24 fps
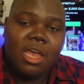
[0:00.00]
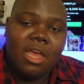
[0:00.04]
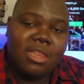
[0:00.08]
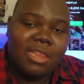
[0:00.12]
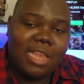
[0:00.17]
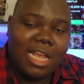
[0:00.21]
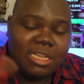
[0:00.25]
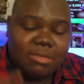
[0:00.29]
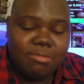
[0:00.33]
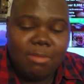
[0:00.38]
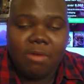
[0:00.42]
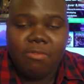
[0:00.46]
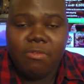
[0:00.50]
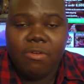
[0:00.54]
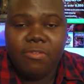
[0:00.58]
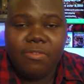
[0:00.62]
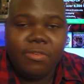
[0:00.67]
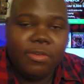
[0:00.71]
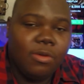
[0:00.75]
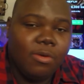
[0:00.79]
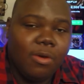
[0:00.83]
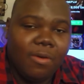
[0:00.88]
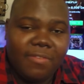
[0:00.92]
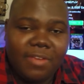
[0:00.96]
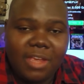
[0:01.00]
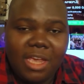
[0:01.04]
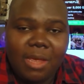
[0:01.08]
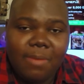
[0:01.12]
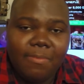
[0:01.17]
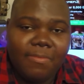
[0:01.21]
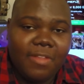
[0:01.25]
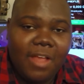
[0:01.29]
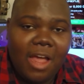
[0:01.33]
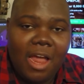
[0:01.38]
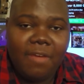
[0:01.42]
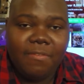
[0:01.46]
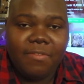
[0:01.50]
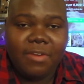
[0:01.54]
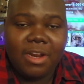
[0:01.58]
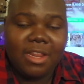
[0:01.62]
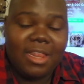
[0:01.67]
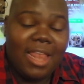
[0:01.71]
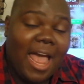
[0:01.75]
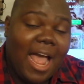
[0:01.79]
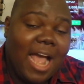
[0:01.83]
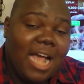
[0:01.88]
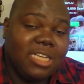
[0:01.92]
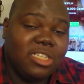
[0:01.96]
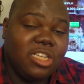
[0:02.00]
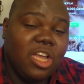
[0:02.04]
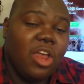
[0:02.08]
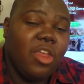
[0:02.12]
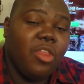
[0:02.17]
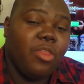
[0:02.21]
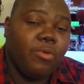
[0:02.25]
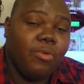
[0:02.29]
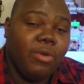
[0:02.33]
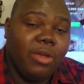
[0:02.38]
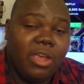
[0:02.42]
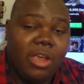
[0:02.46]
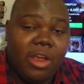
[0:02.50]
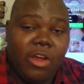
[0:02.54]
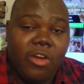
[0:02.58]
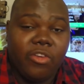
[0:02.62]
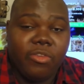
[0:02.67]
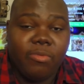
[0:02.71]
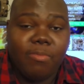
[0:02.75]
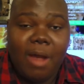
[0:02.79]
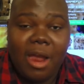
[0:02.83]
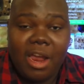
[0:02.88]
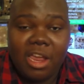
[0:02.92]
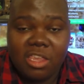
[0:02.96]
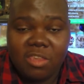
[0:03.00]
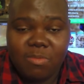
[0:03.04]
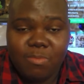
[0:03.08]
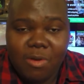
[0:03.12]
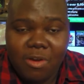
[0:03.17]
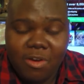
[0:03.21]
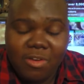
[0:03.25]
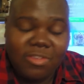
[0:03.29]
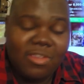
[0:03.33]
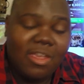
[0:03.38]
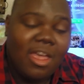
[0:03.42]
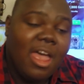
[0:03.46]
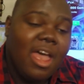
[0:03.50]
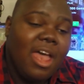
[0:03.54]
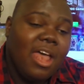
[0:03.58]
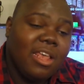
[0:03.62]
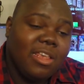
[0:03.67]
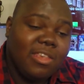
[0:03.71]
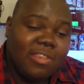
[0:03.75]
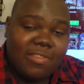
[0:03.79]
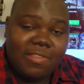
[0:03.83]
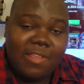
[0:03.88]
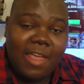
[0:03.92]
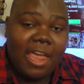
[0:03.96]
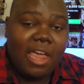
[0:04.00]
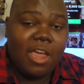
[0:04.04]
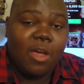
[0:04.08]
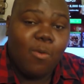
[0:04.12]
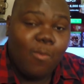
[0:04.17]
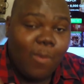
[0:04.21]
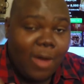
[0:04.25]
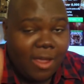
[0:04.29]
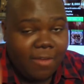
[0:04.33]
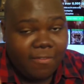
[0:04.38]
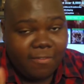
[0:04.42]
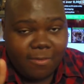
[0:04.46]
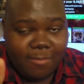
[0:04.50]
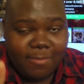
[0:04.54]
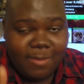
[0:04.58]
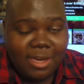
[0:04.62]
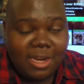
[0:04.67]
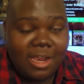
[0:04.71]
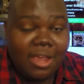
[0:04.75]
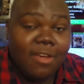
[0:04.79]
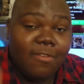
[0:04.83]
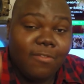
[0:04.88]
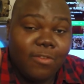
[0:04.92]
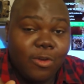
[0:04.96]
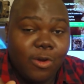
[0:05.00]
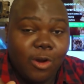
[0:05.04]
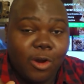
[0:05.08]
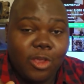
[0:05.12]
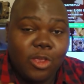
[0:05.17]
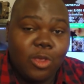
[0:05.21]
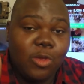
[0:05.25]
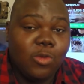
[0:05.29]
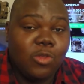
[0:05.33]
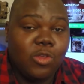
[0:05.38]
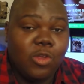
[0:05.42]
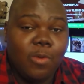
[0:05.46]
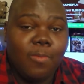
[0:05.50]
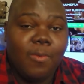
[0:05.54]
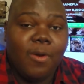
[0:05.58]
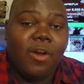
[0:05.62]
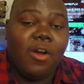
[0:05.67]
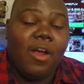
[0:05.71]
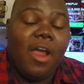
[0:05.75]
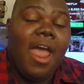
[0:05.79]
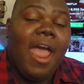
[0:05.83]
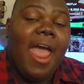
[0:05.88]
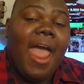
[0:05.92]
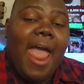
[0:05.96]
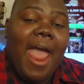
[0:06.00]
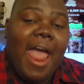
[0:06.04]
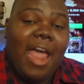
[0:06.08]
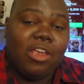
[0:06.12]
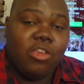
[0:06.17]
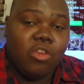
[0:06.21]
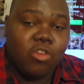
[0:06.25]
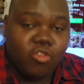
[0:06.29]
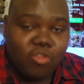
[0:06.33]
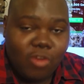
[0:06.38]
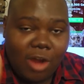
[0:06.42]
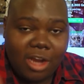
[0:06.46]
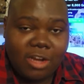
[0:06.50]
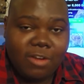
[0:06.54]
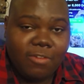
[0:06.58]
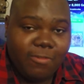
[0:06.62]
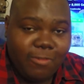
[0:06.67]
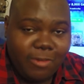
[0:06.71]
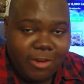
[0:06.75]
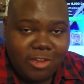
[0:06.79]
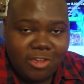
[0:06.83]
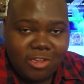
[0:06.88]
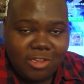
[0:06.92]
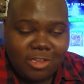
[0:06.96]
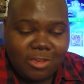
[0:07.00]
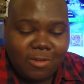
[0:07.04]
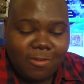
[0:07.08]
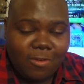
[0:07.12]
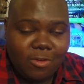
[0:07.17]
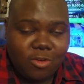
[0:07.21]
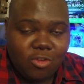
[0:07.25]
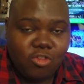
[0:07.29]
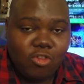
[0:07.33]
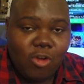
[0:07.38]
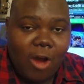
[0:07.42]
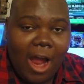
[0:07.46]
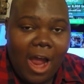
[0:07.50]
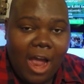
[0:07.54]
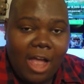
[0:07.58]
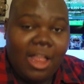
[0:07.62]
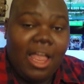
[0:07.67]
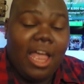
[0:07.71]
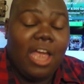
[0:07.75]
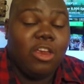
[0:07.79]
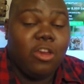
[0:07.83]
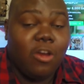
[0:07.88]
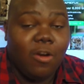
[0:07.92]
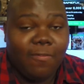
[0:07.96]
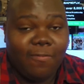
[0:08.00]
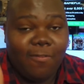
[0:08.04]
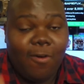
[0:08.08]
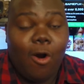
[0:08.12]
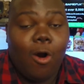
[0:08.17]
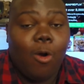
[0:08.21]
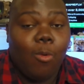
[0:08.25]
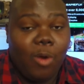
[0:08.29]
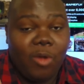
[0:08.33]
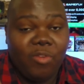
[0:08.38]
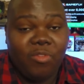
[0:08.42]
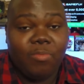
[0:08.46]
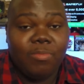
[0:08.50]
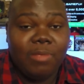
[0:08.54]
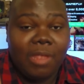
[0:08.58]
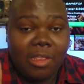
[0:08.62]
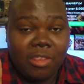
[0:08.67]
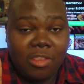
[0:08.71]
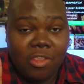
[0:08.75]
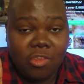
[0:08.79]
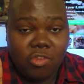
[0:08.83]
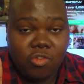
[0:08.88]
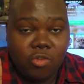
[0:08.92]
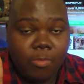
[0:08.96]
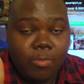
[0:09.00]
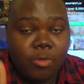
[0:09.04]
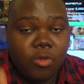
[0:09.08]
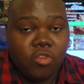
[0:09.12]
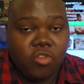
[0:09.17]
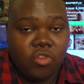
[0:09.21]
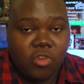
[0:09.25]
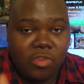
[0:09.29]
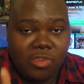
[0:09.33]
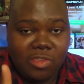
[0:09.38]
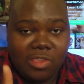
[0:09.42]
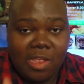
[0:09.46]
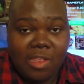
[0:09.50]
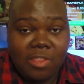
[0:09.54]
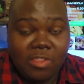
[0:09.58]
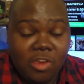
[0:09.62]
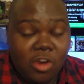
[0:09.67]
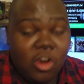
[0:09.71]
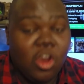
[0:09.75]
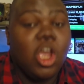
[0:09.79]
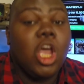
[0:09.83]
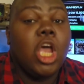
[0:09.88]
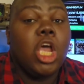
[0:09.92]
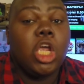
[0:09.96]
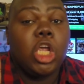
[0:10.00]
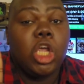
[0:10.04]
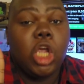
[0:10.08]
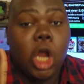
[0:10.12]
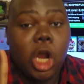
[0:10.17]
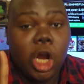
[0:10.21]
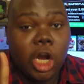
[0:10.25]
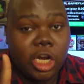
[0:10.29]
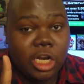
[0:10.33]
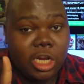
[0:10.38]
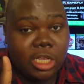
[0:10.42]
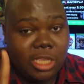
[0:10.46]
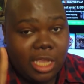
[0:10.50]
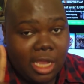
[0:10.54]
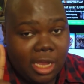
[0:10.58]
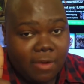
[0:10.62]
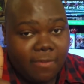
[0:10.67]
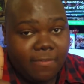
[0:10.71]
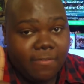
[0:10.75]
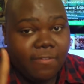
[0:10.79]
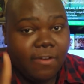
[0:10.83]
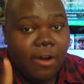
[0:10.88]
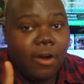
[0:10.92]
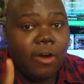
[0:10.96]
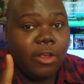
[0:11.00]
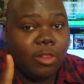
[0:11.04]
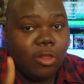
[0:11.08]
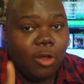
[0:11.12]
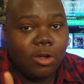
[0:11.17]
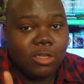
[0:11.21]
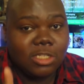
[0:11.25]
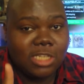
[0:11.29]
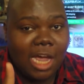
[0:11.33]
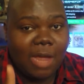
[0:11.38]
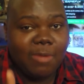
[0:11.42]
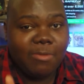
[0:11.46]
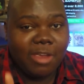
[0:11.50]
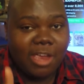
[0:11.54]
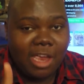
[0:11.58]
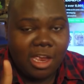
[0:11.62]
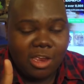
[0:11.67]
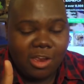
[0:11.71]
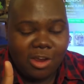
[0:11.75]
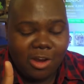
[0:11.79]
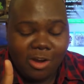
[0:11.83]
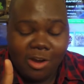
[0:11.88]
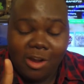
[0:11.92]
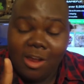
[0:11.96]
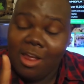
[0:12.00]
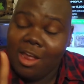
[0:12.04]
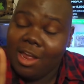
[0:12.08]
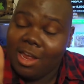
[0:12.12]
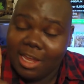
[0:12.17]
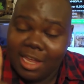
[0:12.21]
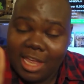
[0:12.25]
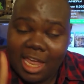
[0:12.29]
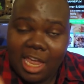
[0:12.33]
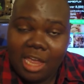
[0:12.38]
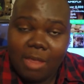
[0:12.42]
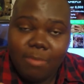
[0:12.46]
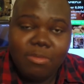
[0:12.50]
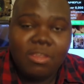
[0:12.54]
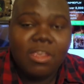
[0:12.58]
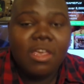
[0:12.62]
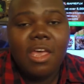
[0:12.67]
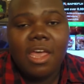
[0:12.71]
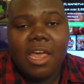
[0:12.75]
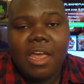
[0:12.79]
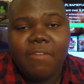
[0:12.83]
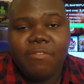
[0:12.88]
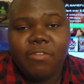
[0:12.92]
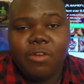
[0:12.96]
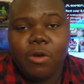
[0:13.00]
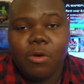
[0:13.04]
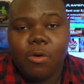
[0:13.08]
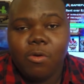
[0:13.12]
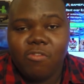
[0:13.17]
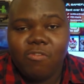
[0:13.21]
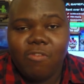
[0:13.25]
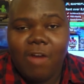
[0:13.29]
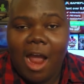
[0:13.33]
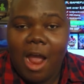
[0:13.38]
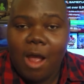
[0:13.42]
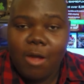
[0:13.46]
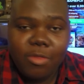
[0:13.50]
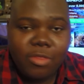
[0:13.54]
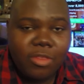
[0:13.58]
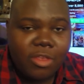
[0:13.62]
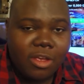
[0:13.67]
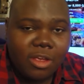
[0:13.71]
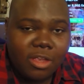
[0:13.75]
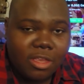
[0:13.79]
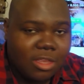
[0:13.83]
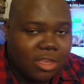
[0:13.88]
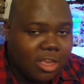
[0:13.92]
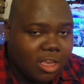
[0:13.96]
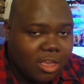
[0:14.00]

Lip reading: that's my review of Gamefly for the last 3 years, my experience. Stay away from it if you're a YouTuber and you try to free trial and you're far away from that distribution center. You're going to take a very long time to get your games. If you're around the,